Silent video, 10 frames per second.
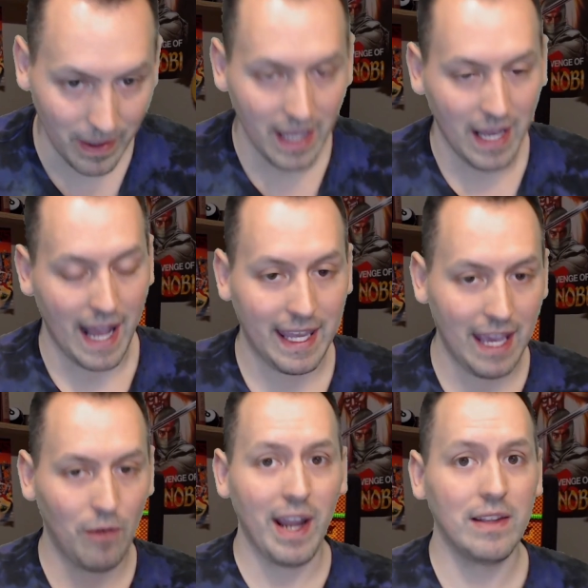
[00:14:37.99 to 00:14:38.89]
I can't
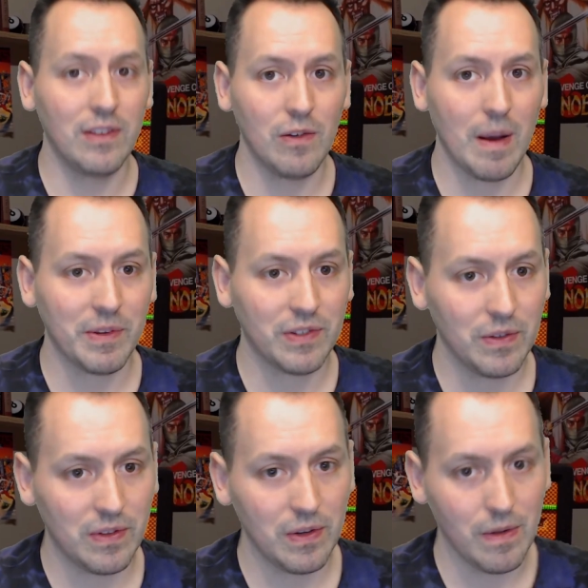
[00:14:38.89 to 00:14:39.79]
wait to do episode
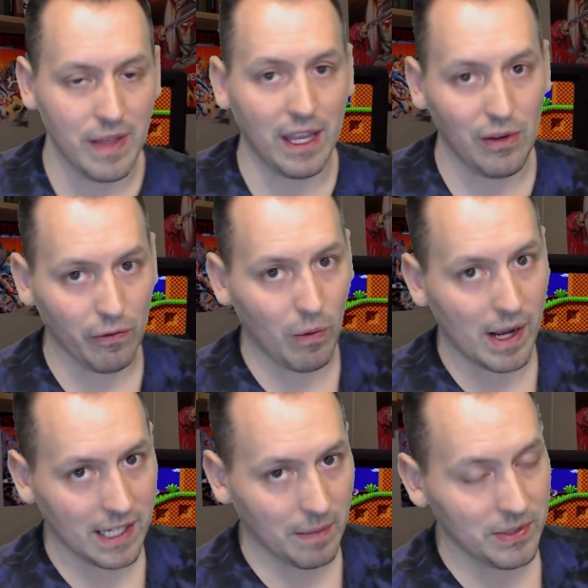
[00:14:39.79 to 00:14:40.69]
2. Thank you for watching
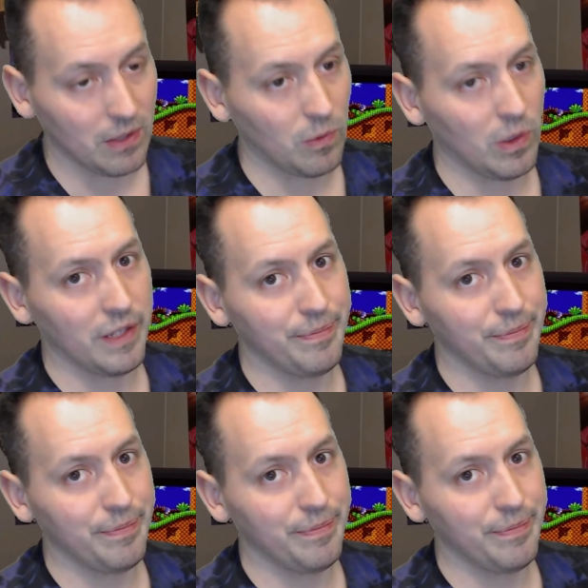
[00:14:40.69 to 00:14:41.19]
episode 1.